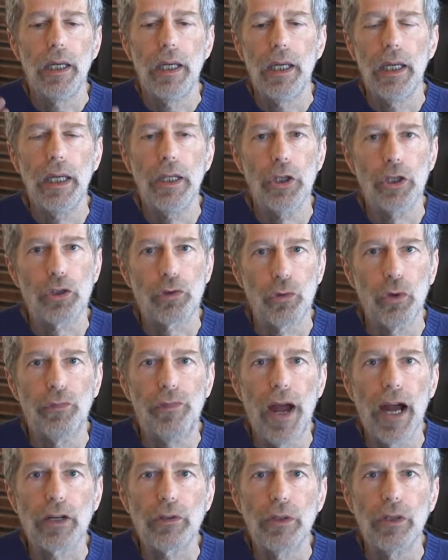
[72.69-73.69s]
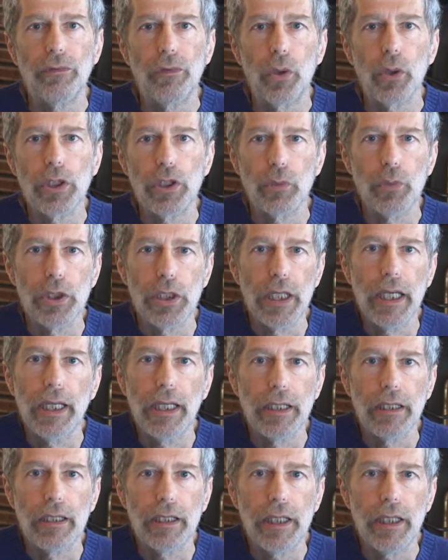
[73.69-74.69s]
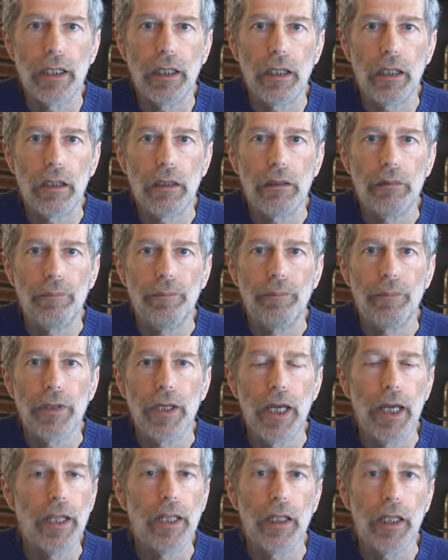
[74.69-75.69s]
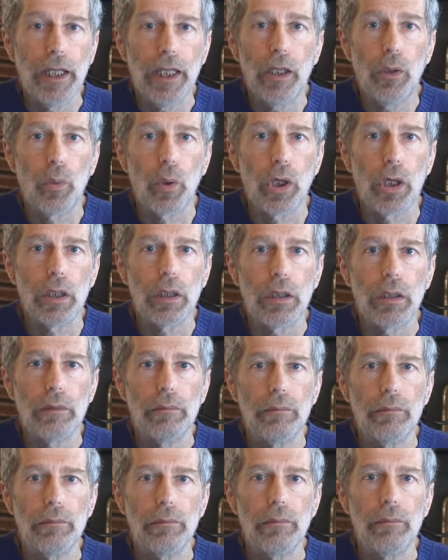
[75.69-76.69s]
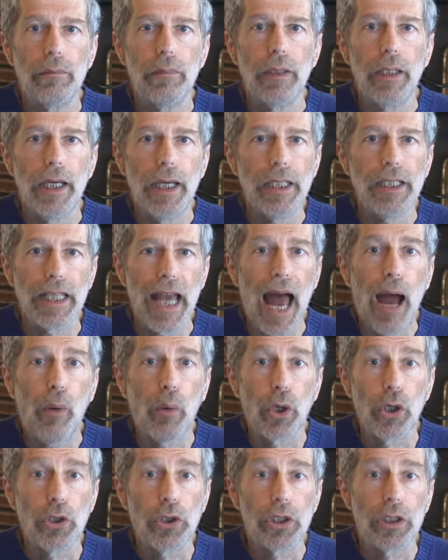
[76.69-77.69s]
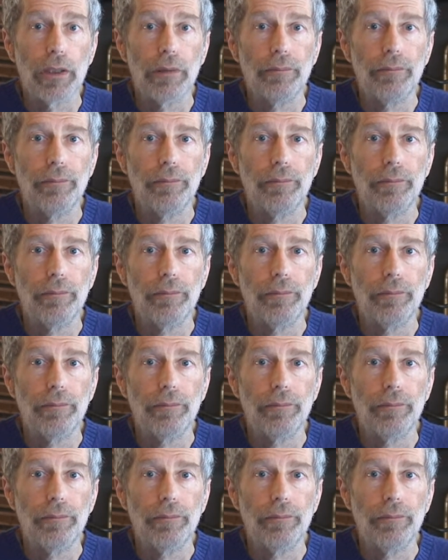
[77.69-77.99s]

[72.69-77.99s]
In the screw factory, of course, it was zinc and steel. In the legal world, it's hours.